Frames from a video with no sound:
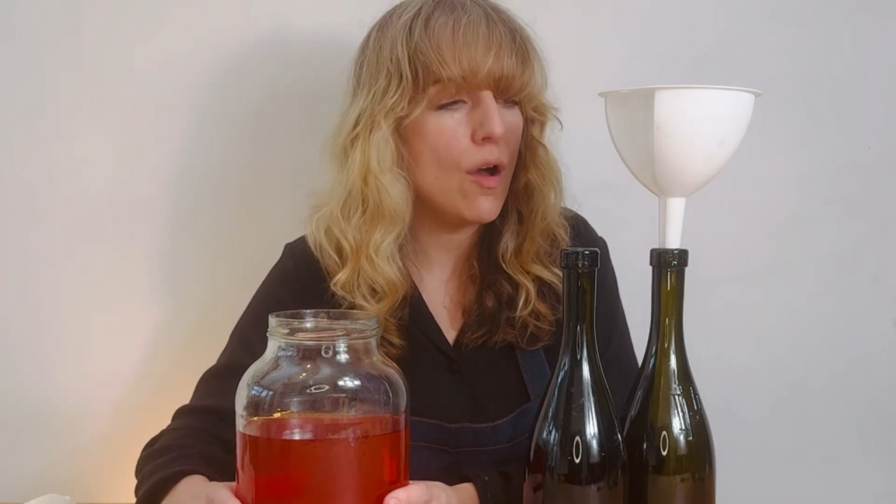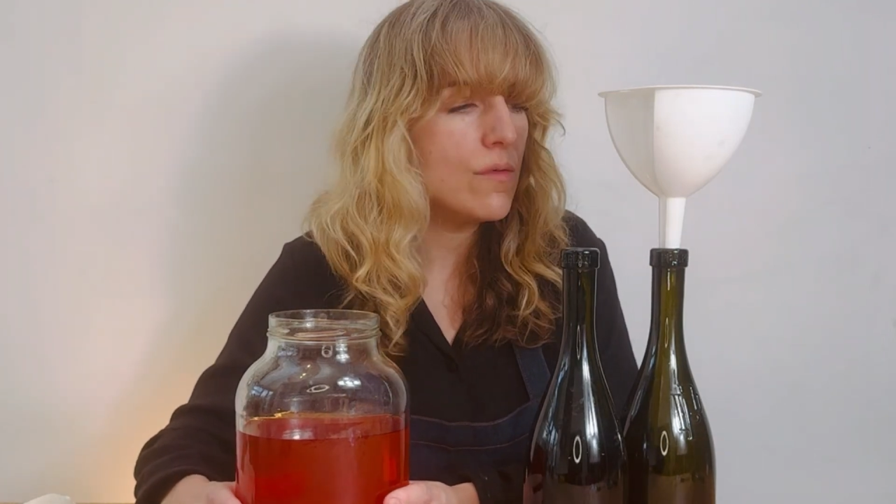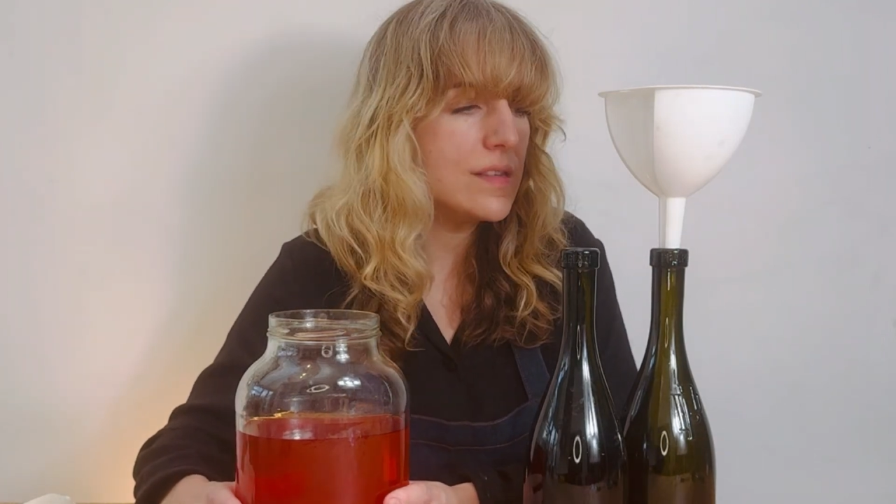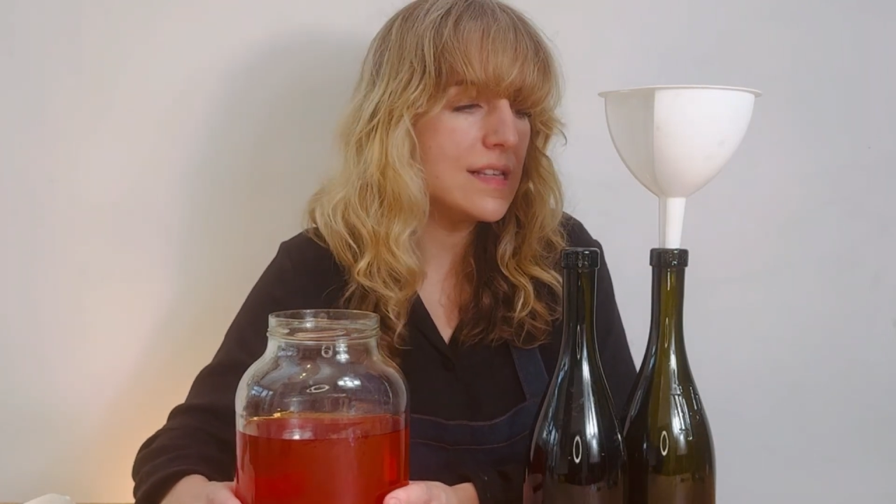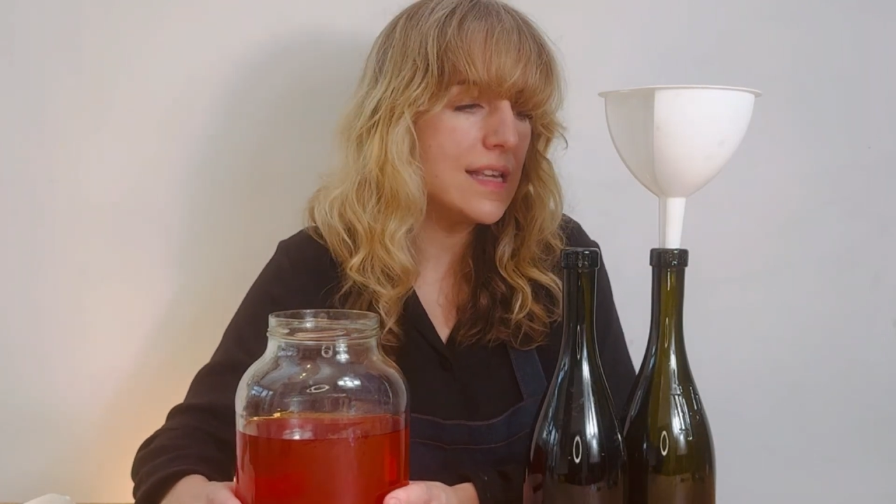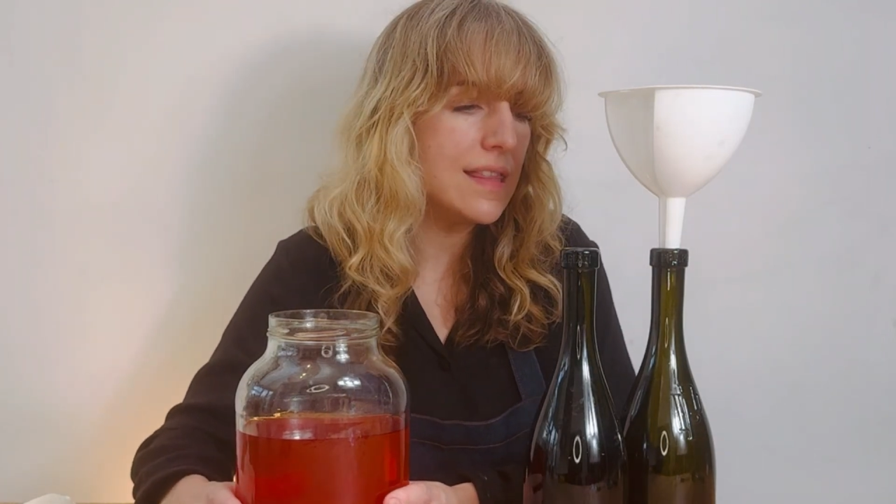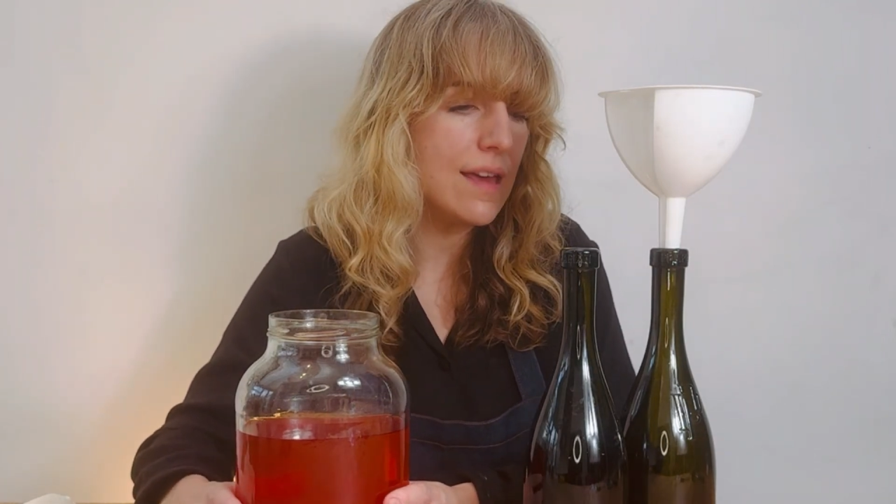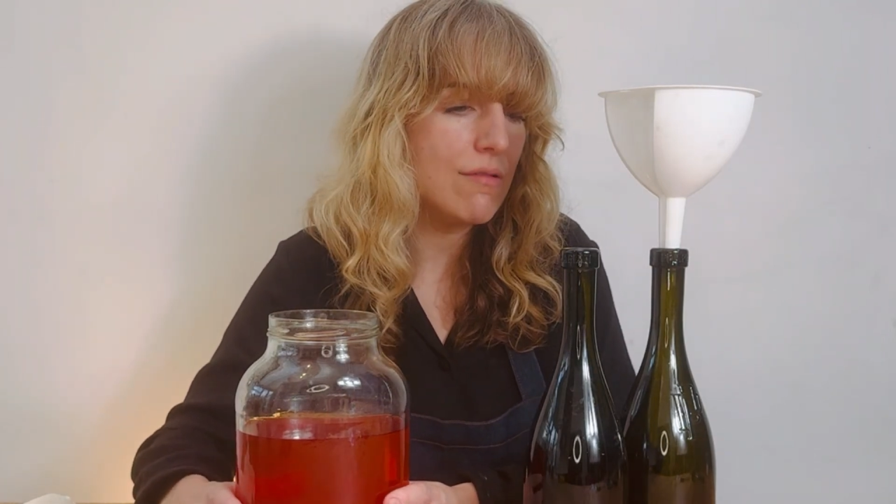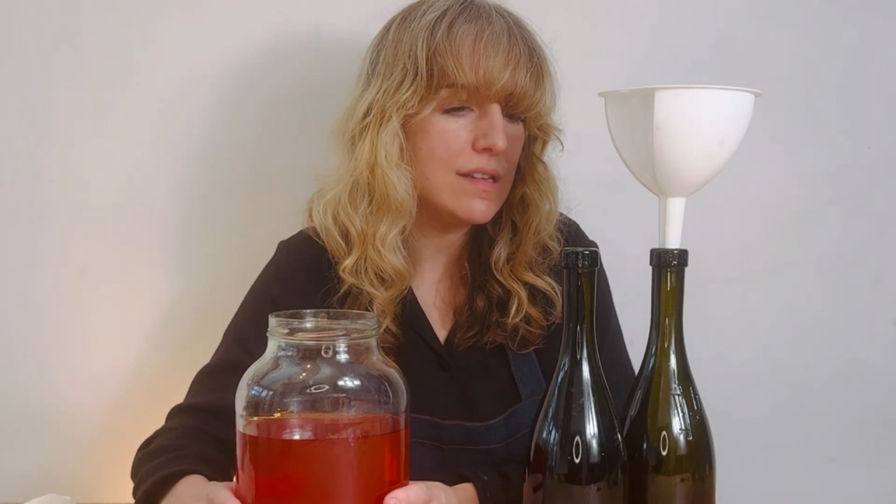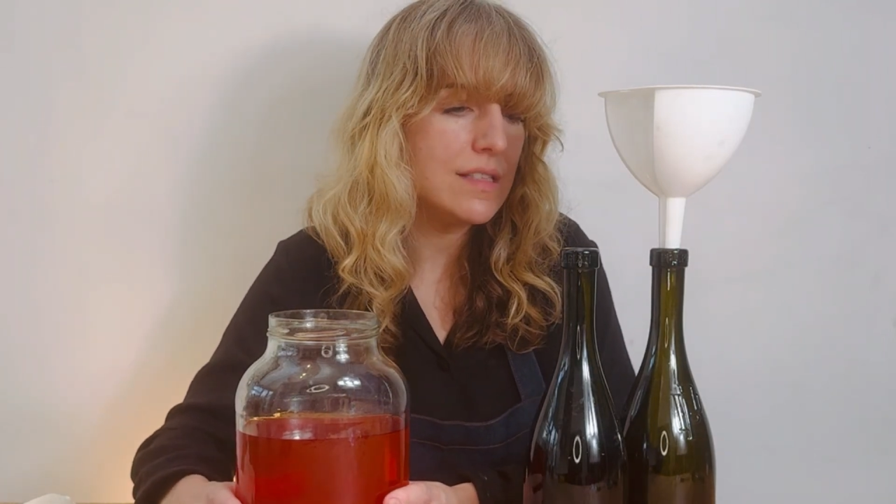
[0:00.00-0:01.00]
Obviously,
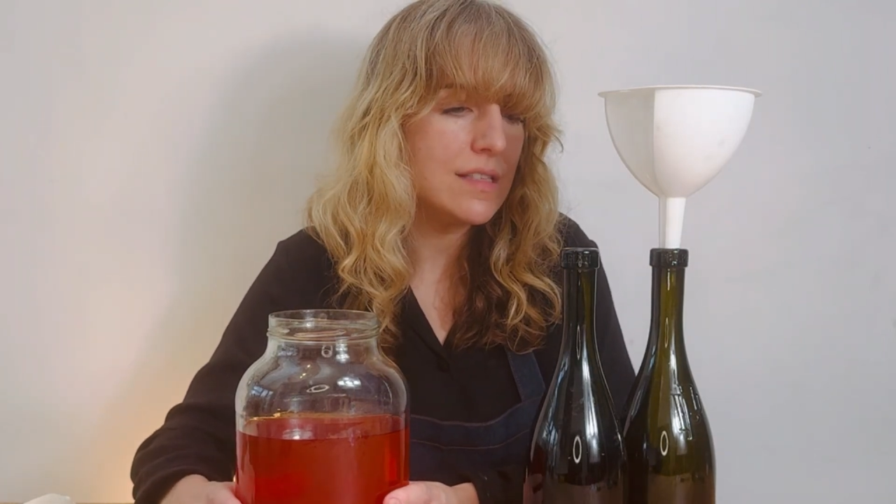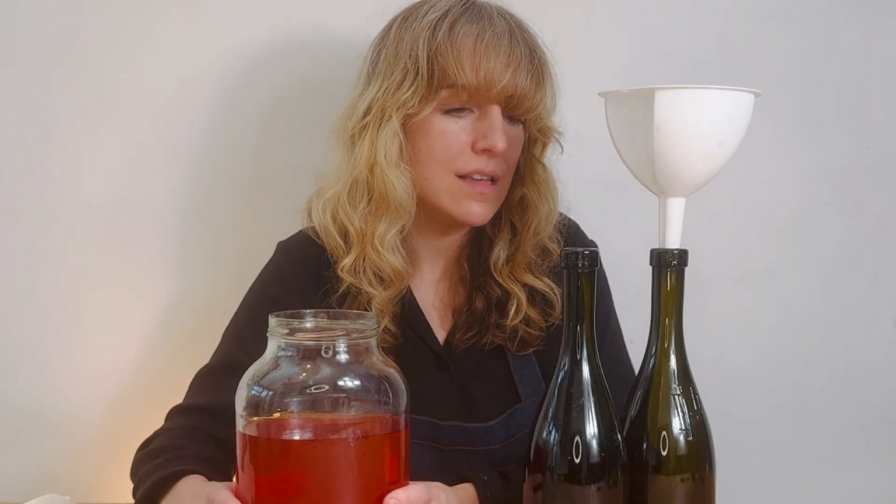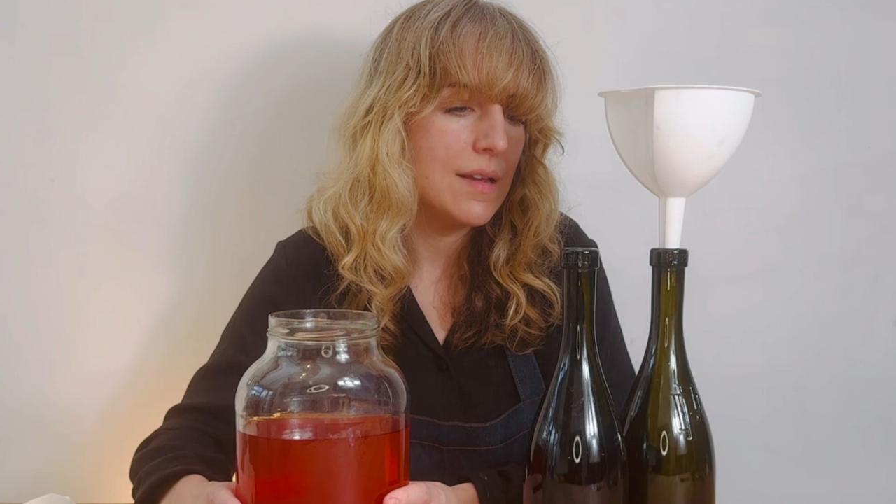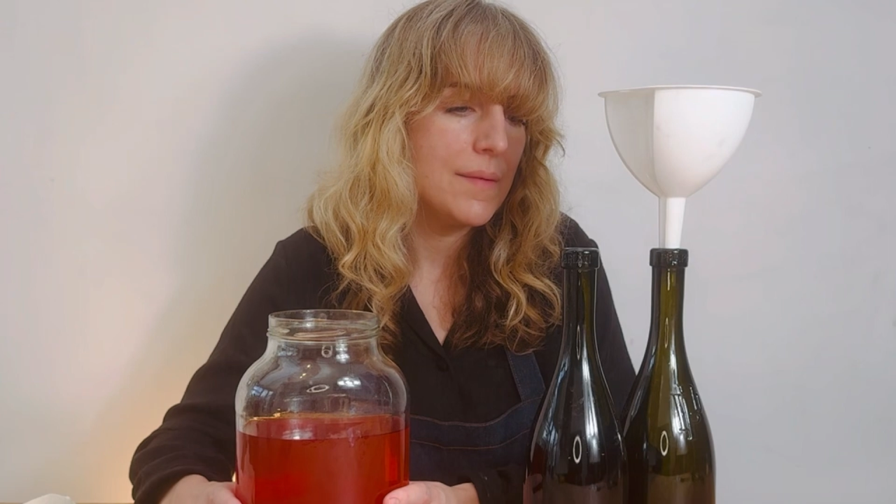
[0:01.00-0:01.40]
there is,